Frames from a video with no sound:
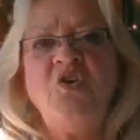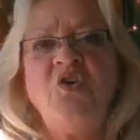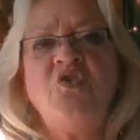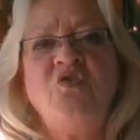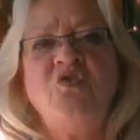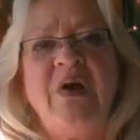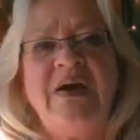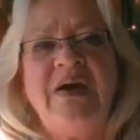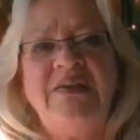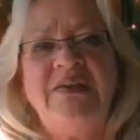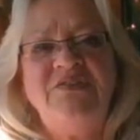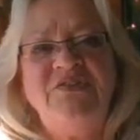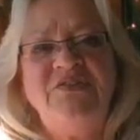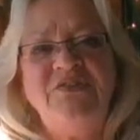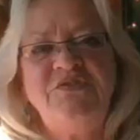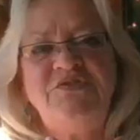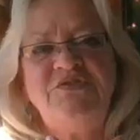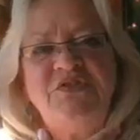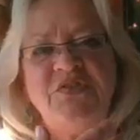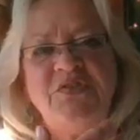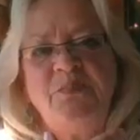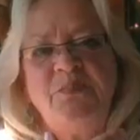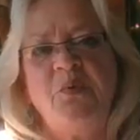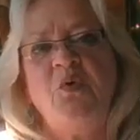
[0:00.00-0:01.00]

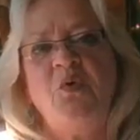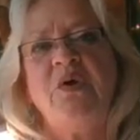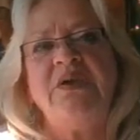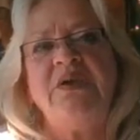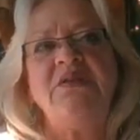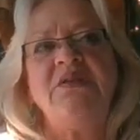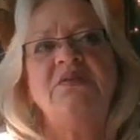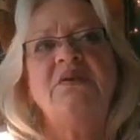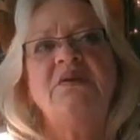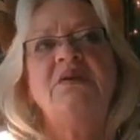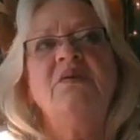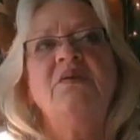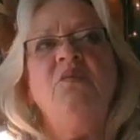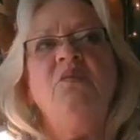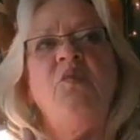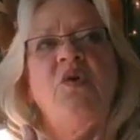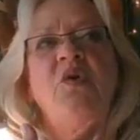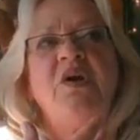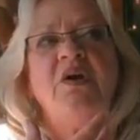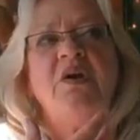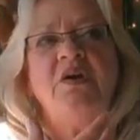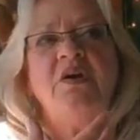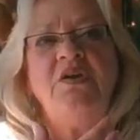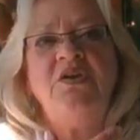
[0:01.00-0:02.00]
gratitude to the point
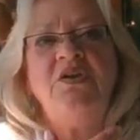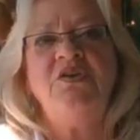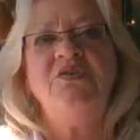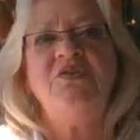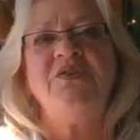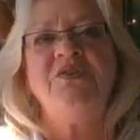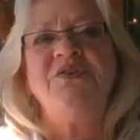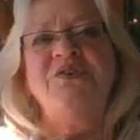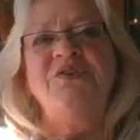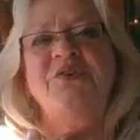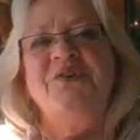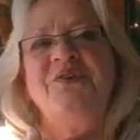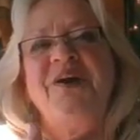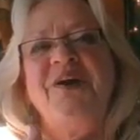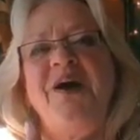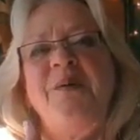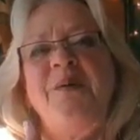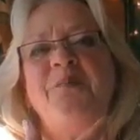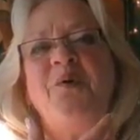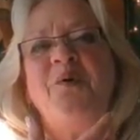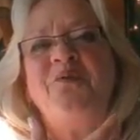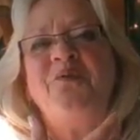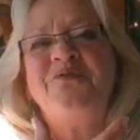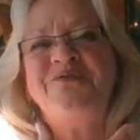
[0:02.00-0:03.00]
where your your
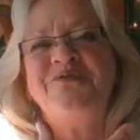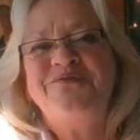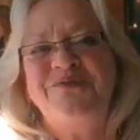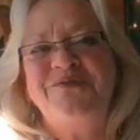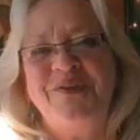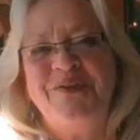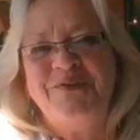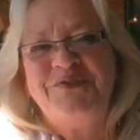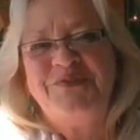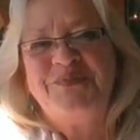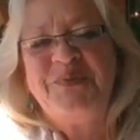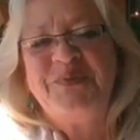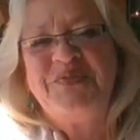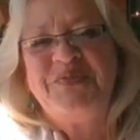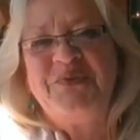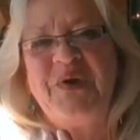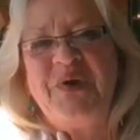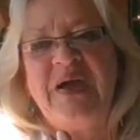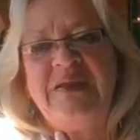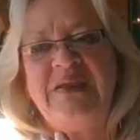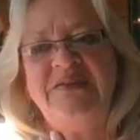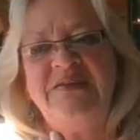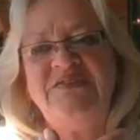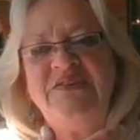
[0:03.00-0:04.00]
cup overflows with
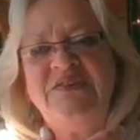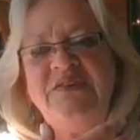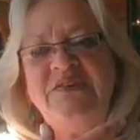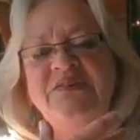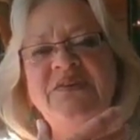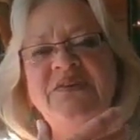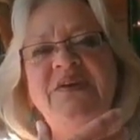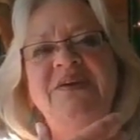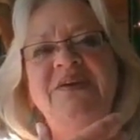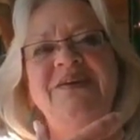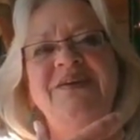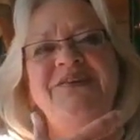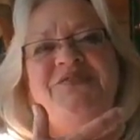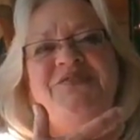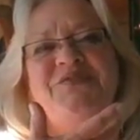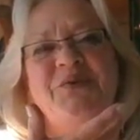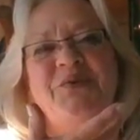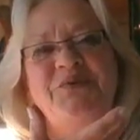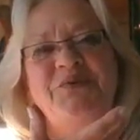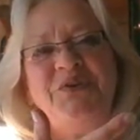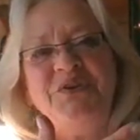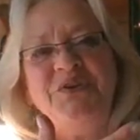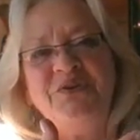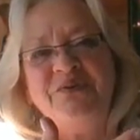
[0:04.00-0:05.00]
gratitude
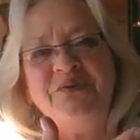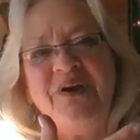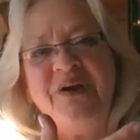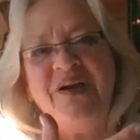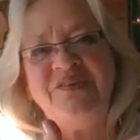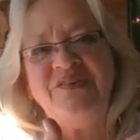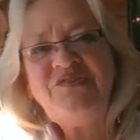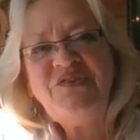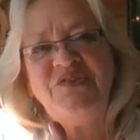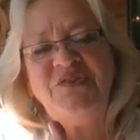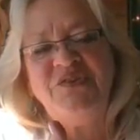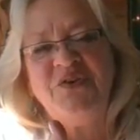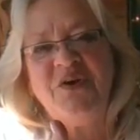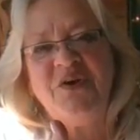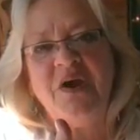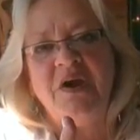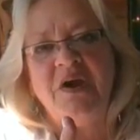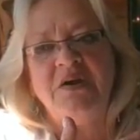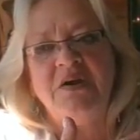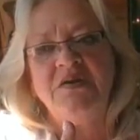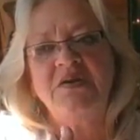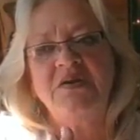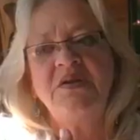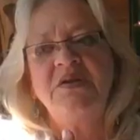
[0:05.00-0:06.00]
so do your eyes and your
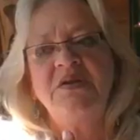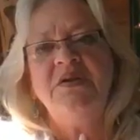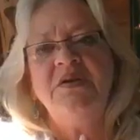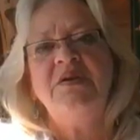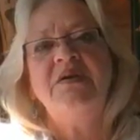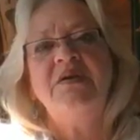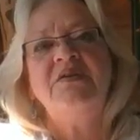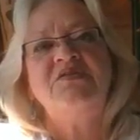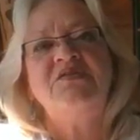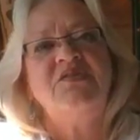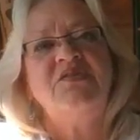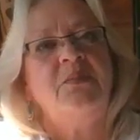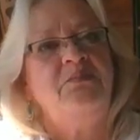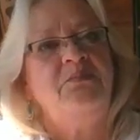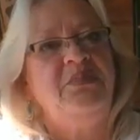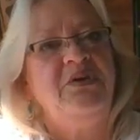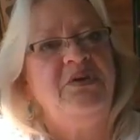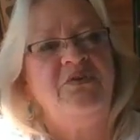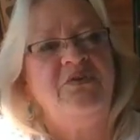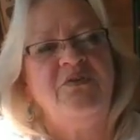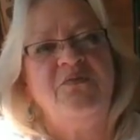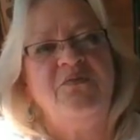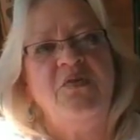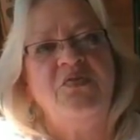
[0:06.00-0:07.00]
heart it's a
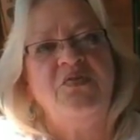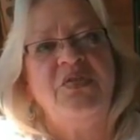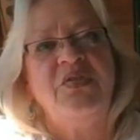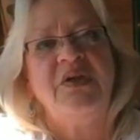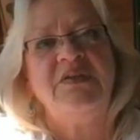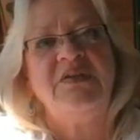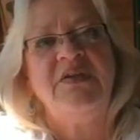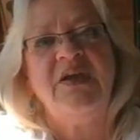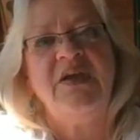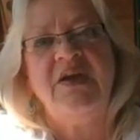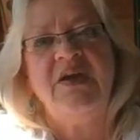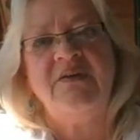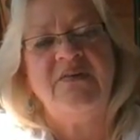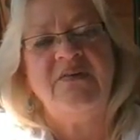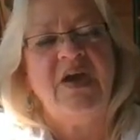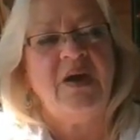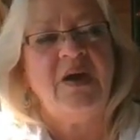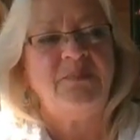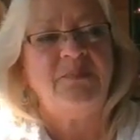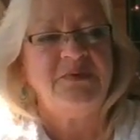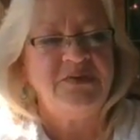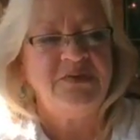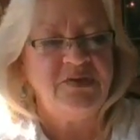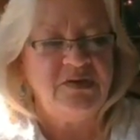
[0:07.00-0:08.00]
beautiful thing to have
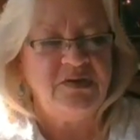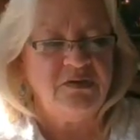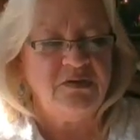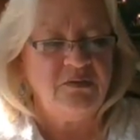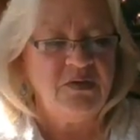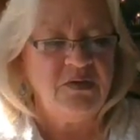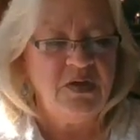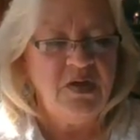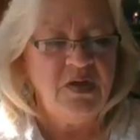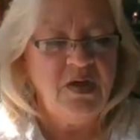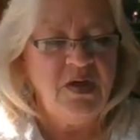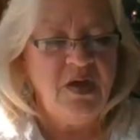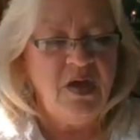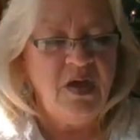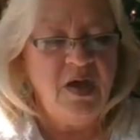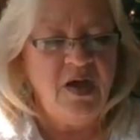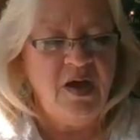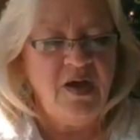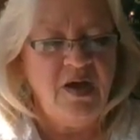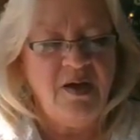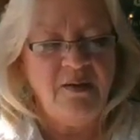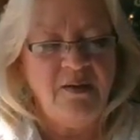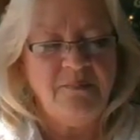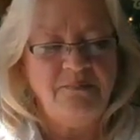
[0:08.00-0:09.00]
happen to you.
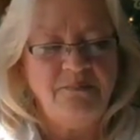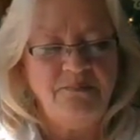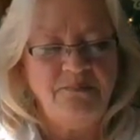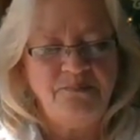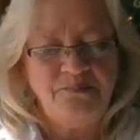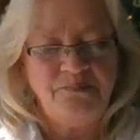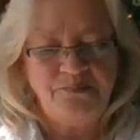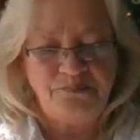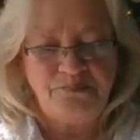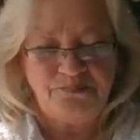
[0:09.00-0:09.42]
Um,